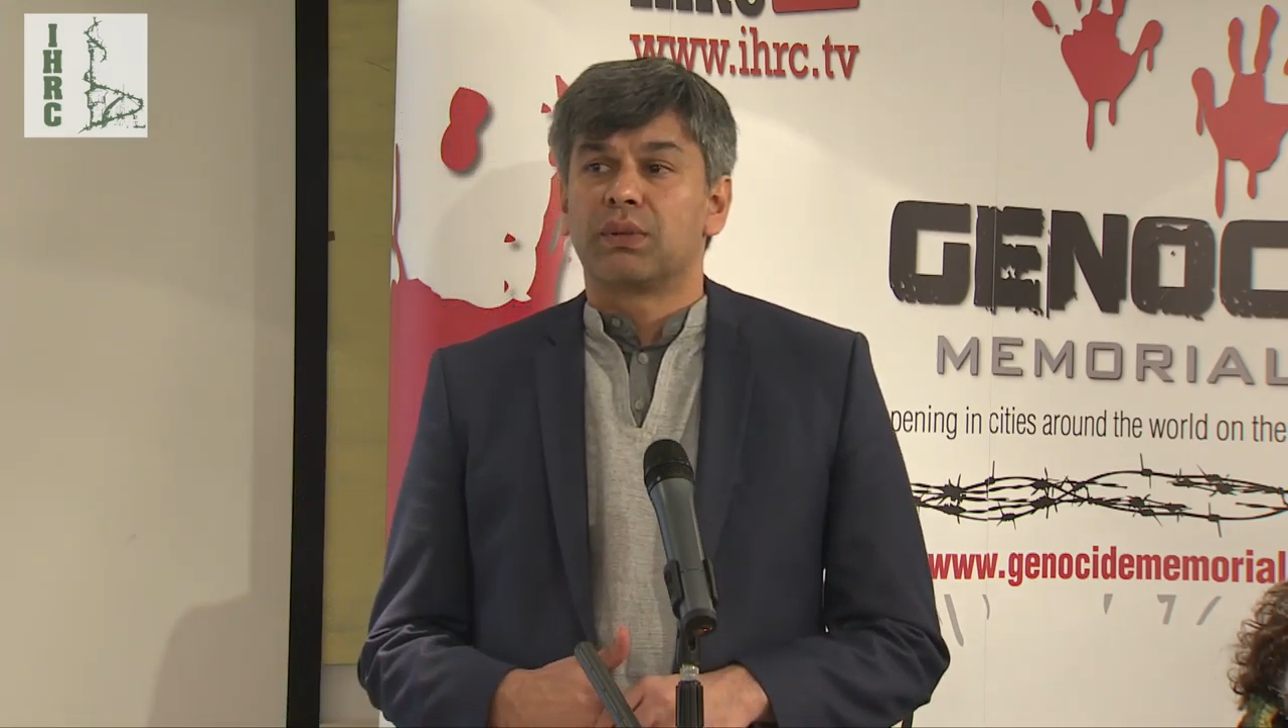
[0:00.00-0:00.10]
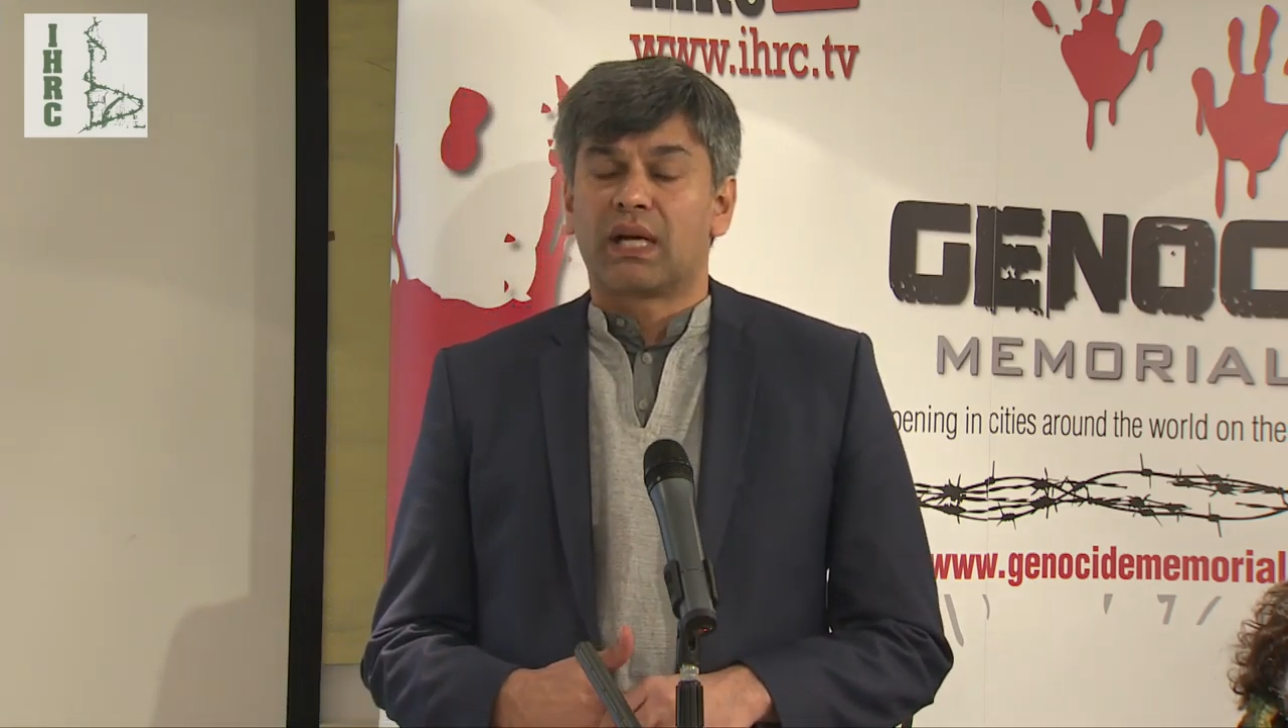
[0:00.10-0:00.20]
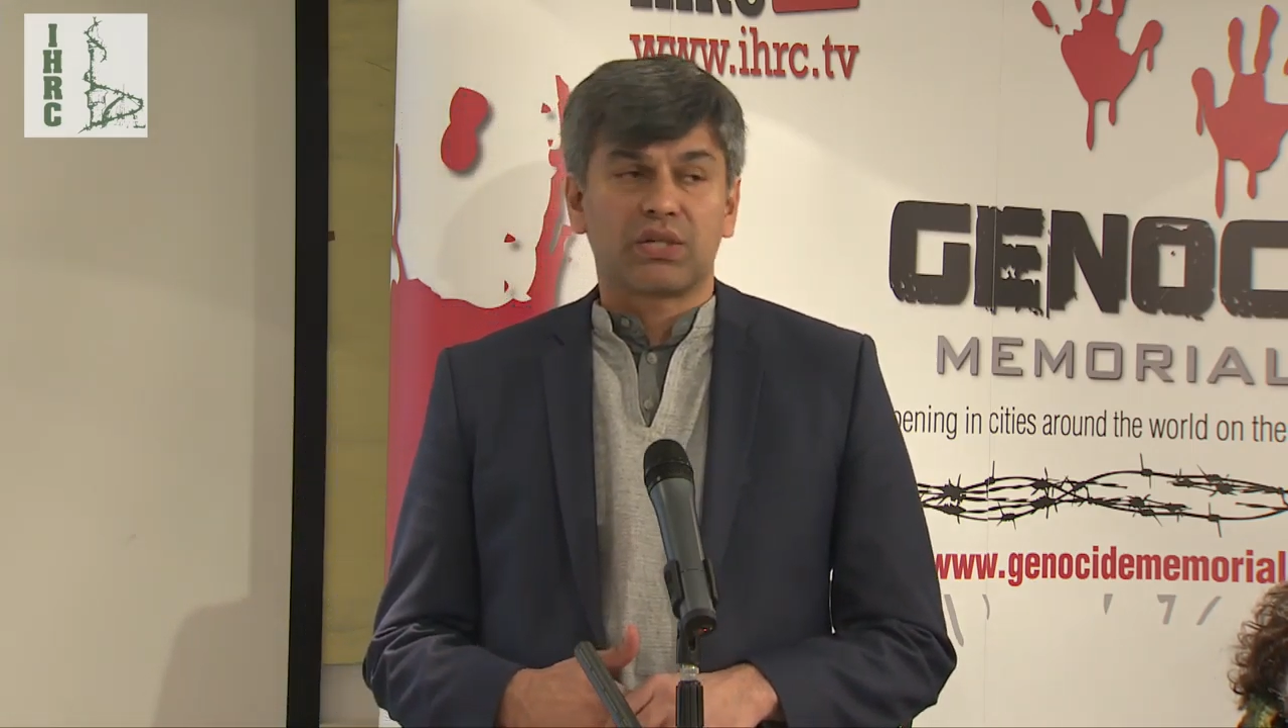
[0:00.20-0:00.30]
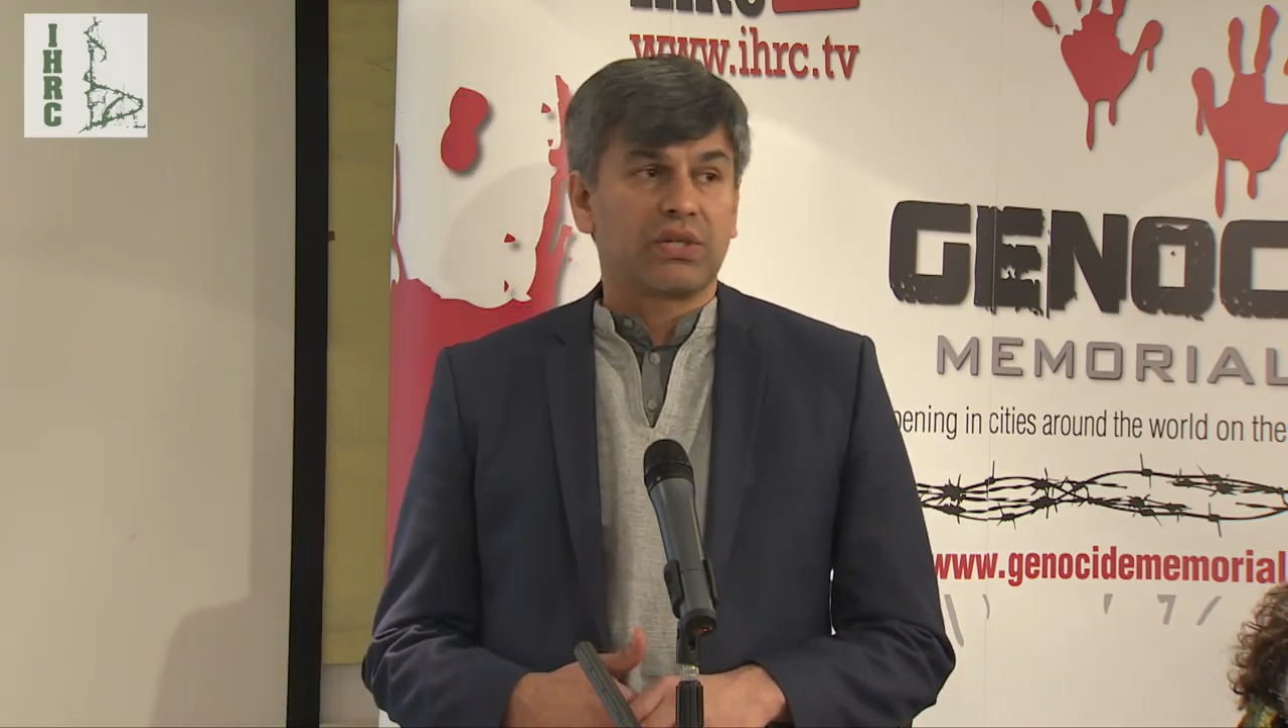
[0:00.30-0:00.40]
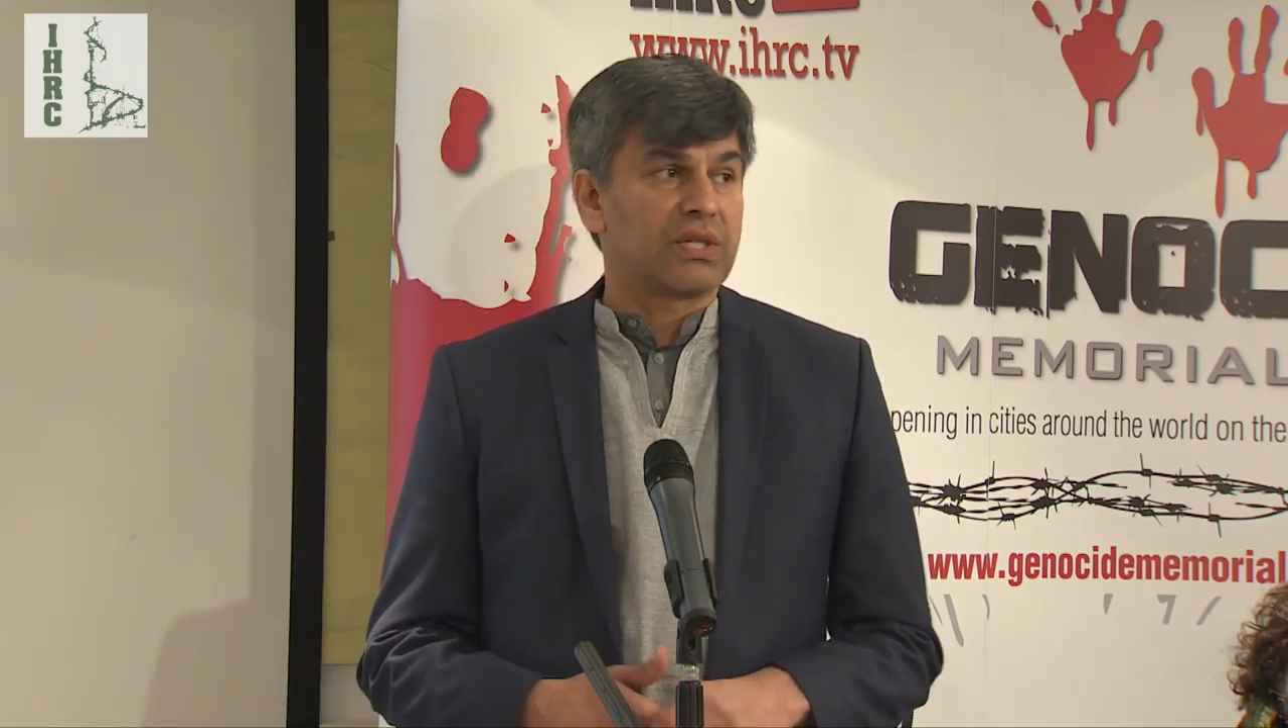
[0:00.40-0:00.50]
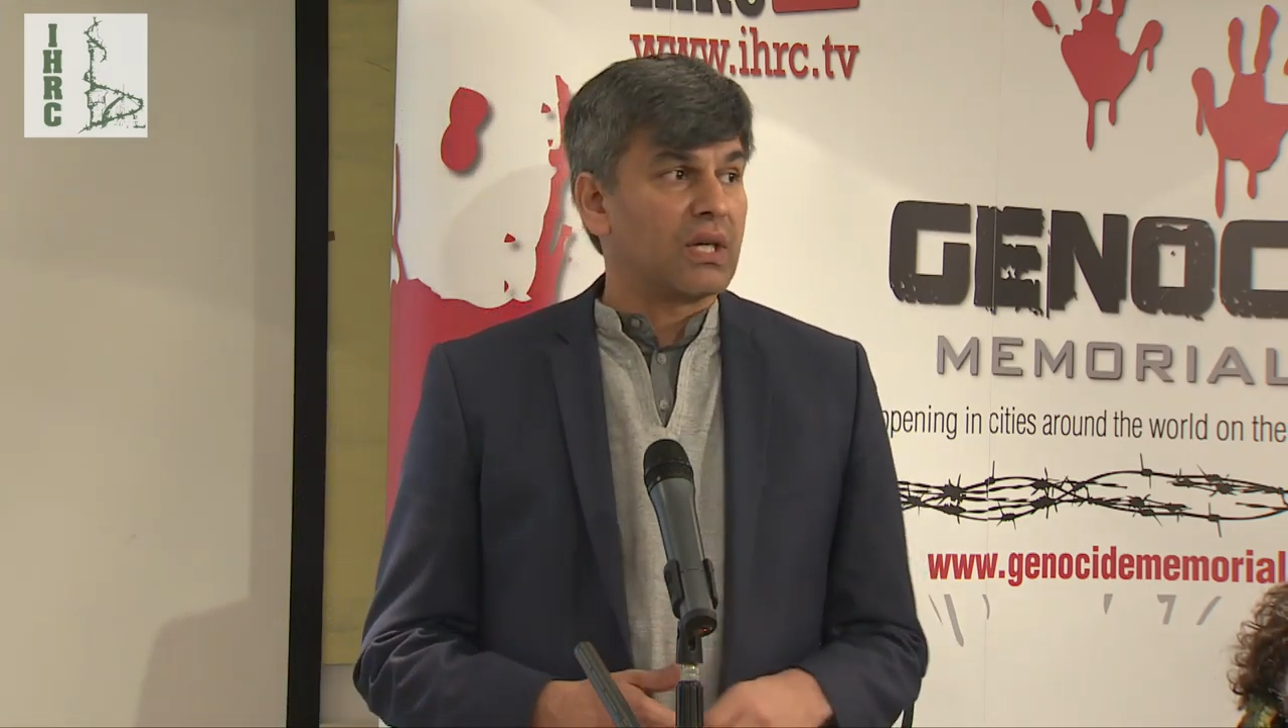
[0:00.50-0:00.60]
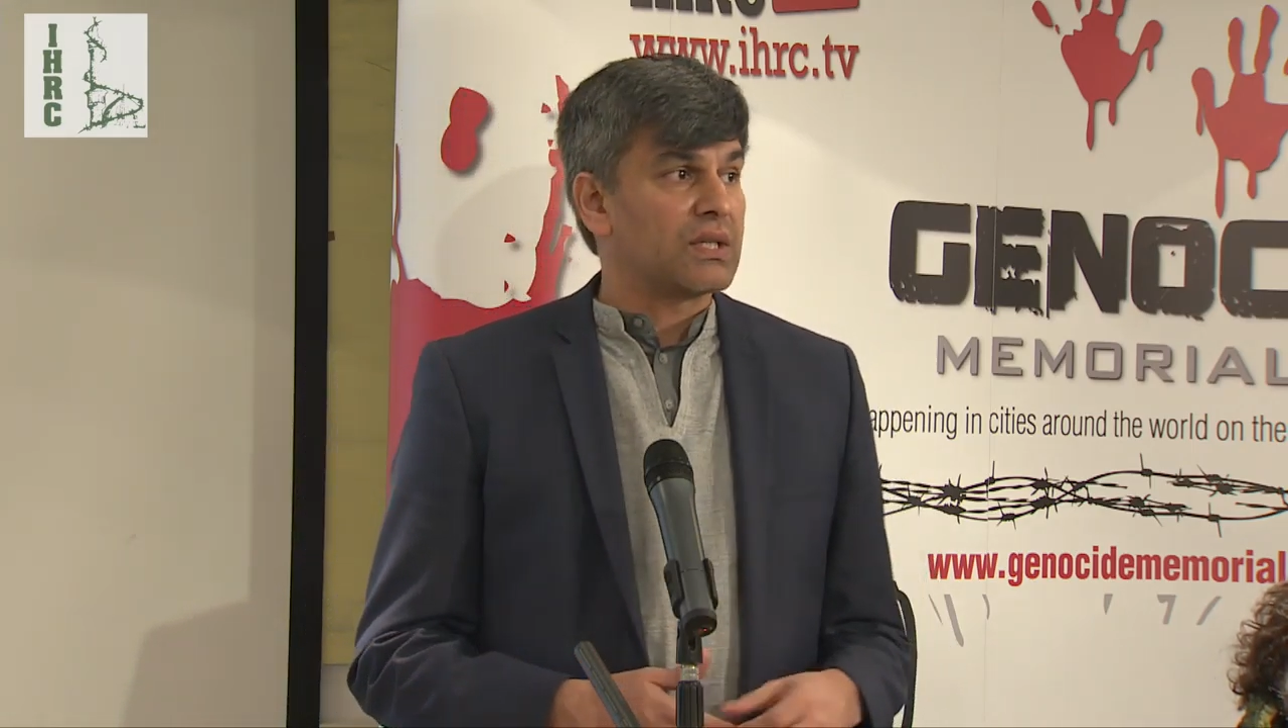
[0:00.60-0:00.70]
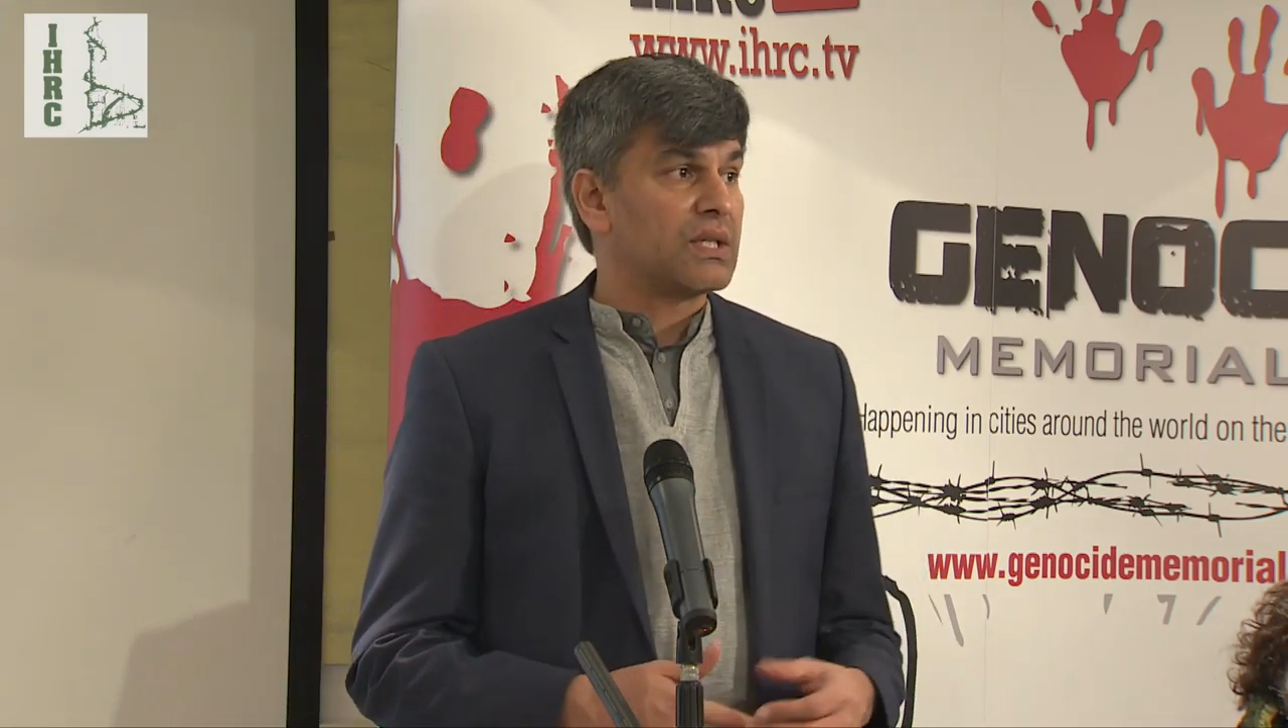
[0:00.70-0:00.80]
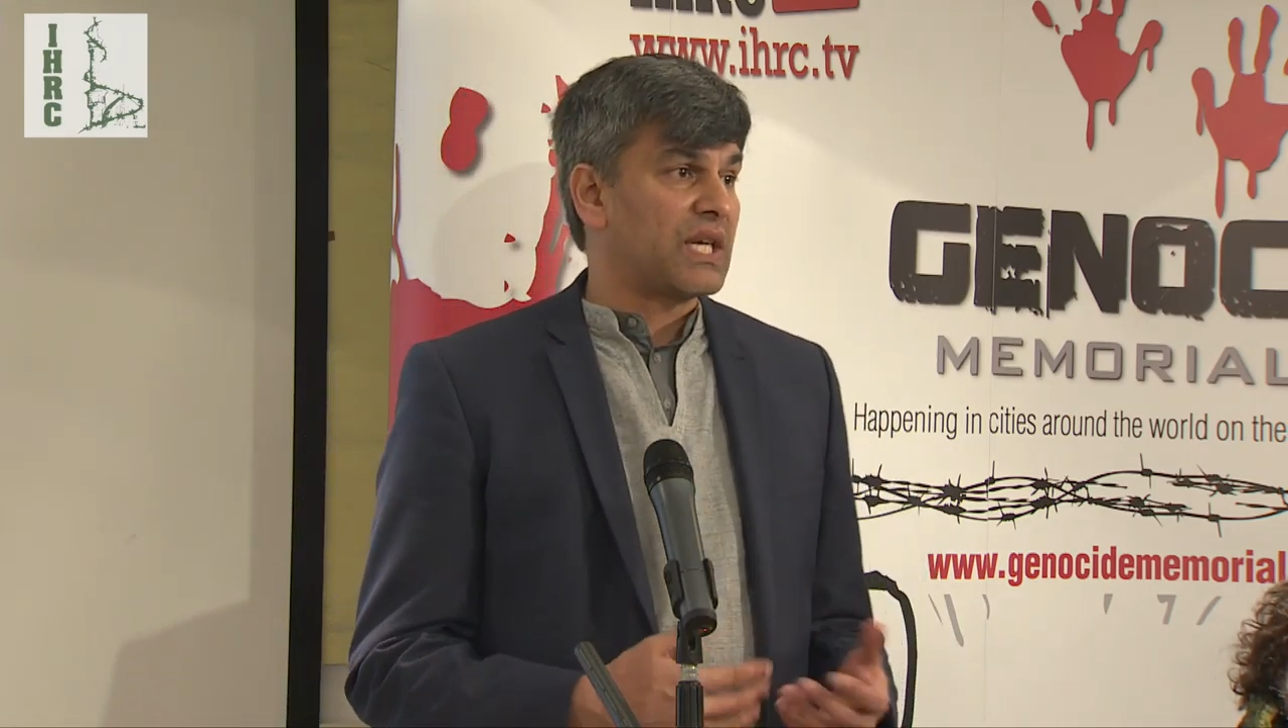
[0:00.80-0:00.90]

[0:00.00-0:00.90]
to actually start to